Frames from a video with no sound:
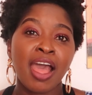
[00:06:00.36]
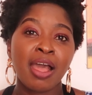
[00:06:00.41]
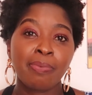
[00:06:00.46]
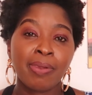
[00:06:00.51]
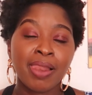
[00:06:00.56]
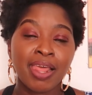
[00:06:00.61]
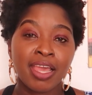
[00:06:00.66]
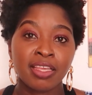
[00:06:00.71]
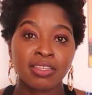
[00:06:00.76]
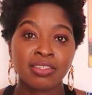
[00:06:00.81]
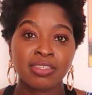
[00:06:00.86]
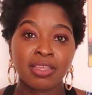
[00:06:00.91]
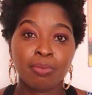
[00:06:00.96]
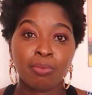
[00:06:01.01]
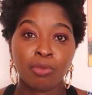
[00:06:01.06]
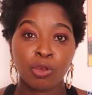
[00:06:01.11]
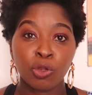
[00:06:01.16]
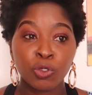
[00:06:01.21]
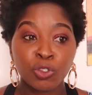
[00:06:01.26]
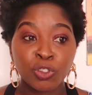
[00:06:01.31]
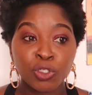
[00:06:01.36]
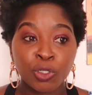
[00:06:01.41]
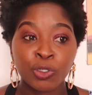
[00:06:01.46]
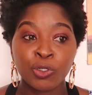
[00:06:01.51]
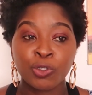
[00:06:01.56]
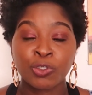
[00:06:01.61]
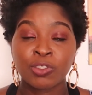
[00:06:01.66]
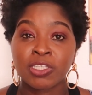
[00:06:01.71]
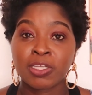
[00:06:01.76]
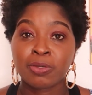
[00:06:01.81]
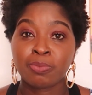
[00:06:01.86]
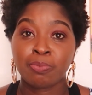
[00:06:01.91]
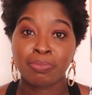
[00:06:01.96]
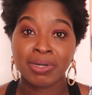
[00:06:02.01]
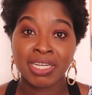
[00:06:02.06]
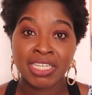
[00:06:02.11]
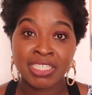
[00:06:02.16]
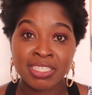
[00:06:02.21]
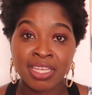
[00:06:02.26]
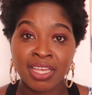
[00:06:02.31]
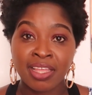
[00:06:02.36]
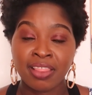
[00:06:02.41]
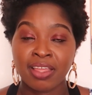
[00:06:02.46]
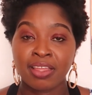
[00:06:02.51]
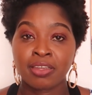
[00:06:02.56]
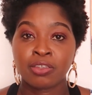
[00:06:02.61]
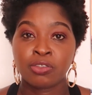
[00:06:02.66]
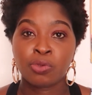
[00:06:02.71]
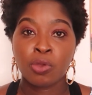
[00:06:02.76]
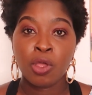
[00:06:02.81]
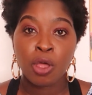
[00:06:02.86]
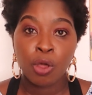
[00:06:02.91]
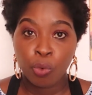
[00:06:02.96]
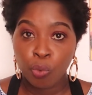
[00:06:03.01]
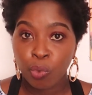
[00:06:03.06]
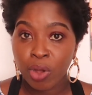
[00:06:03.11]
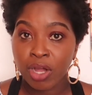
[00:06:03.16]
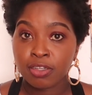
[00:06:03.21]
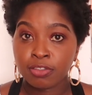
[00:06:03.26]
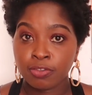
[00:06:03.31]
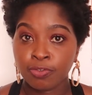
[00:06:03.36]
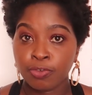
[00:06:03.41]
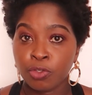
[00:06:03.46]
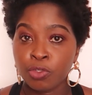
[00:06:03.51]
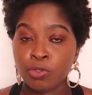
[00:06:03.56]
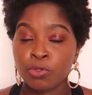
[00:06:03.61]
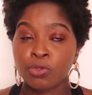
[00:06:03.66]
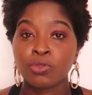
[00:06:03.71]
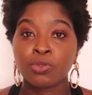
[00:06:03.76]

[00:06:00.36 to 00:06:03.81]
Apply some lotion or some butter that works for you.